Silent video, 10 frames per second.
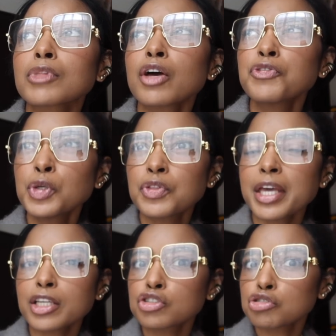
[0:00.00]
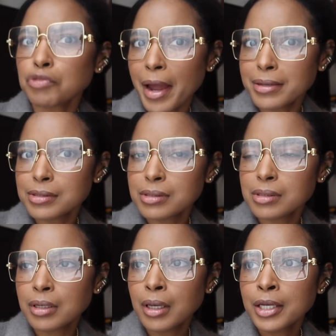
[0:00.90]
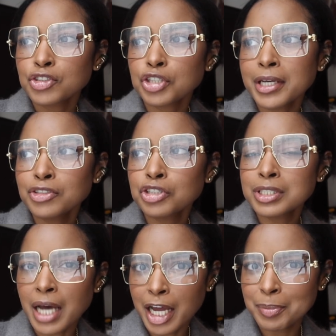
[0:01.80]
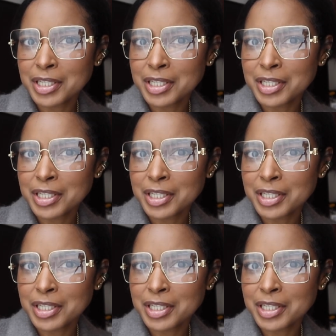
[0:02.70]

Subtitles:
a few things. Stress, change in diet,